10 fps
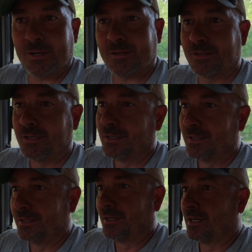
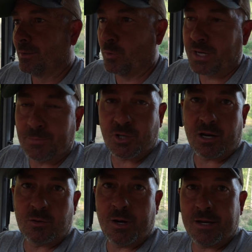And we'll keep
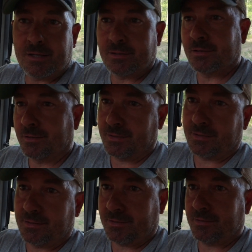chugging away.
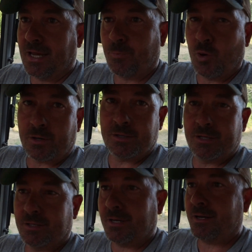Keep working
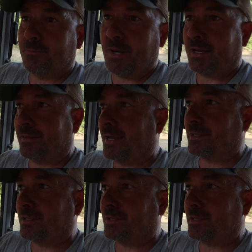and making things